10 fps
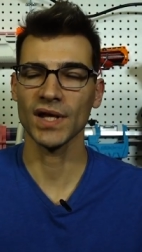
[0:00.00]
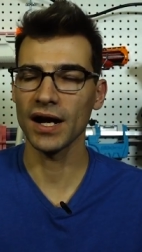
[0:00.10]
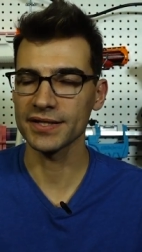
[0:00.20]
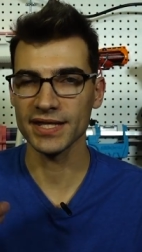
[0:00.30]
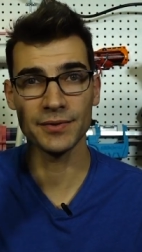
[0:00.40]

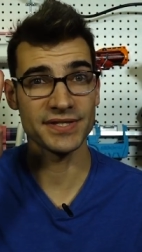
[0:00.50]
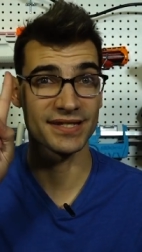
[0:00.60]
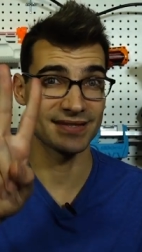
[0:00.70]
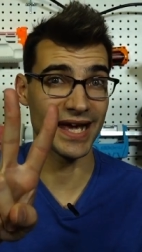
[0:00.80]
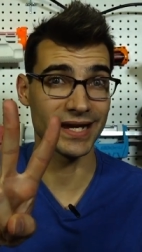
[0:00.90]
All right, so that was
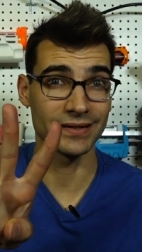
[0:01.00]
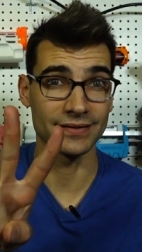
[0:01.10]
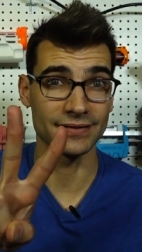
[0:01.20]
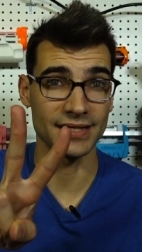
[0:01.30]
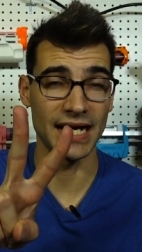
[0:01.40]
the second
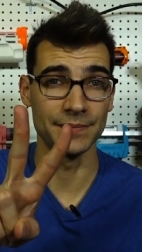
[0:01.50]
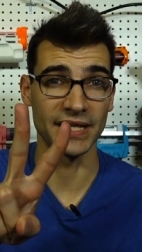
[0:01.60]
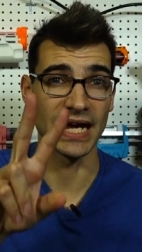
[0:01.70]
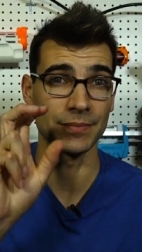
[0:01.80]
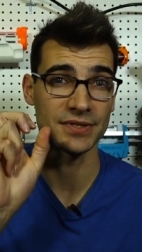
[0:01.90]
time
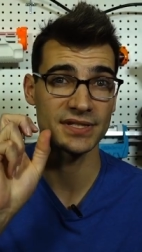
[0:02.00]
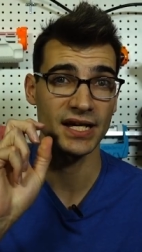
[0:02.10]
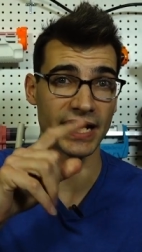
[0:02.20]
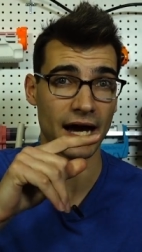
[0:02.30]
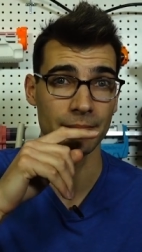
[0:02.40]
the camera's
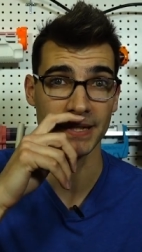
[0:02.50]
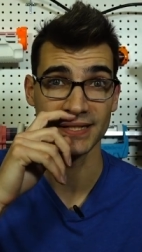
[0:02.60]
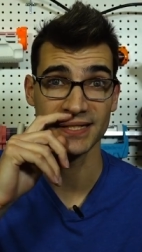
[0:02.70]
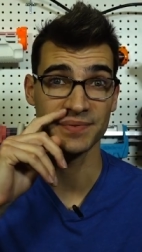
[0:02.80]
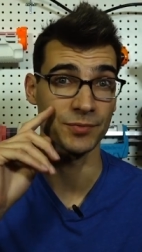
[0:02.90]
cut out
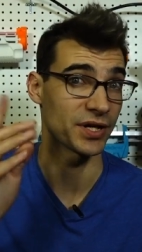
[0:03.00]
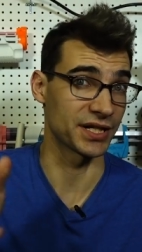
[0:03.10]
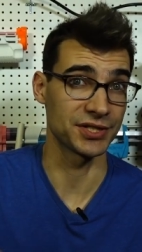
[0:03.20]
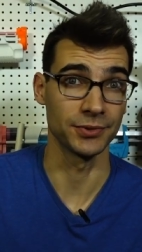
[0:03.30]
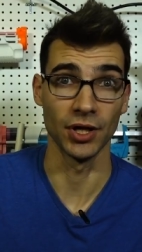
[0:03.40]
because it's been
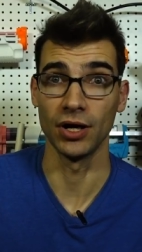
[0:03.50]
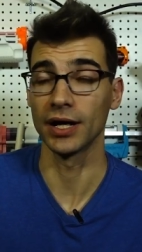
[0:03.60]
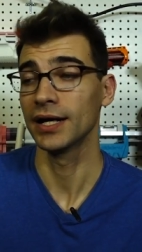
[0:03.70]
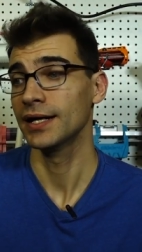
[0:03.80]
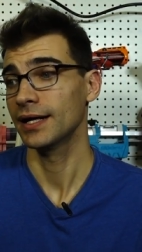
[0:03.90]
running too long.